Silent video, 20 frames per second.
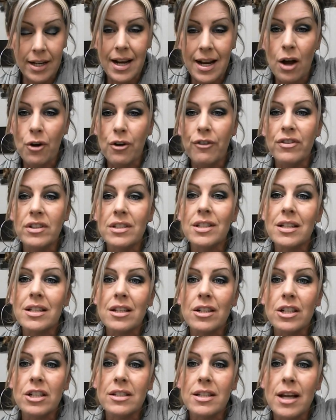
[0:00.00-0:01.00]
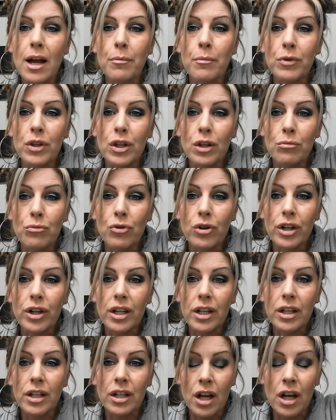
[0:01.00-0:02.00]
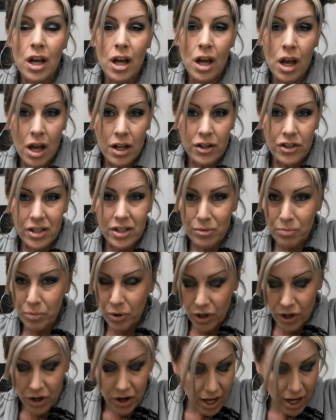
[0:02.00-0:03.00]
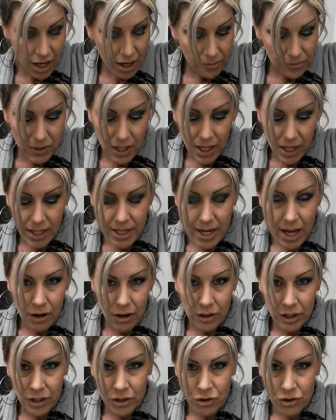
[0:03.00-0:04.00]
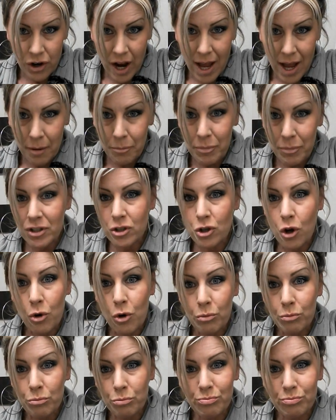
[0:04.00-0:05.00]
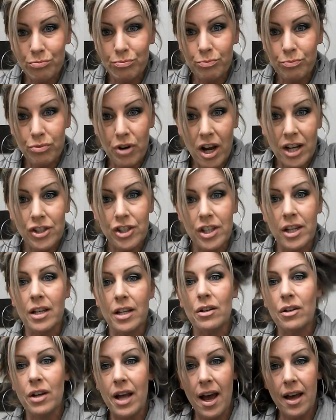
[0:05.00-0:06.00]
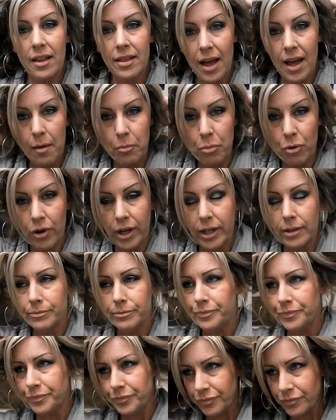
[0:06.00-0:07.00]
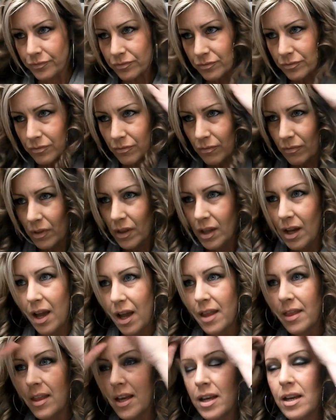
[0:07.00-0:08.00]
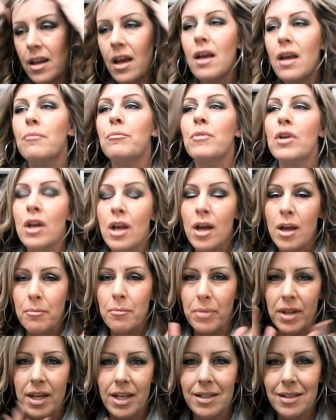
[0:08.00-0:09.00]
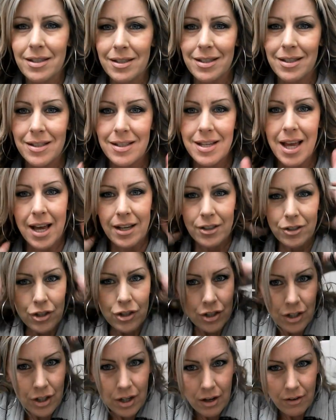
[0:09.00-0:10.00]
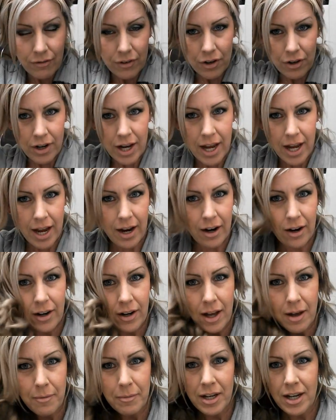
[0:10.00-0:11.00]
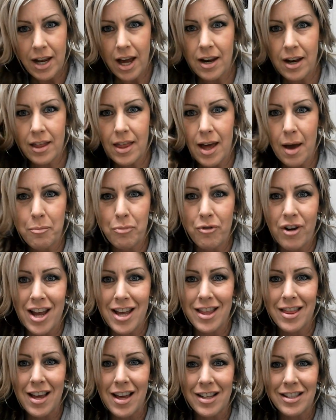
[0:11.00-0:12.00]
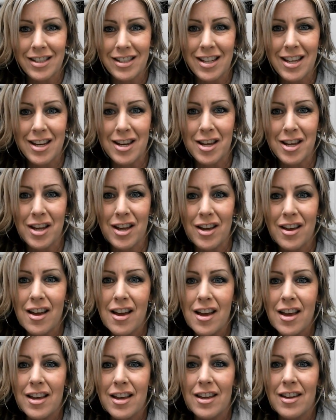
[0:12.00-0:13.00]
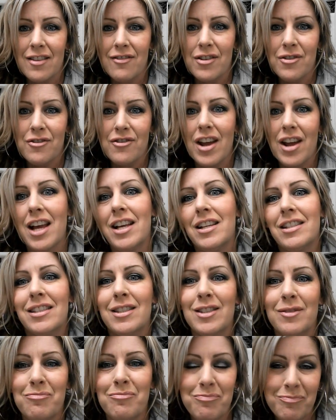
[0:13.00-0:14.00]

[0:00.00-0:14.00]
Now if it's a little damp in the morning, just put your head upside down and dry it, but don't brush it at that point. And then but it's the texture of your hair coming out of that braid that's gonna give you nice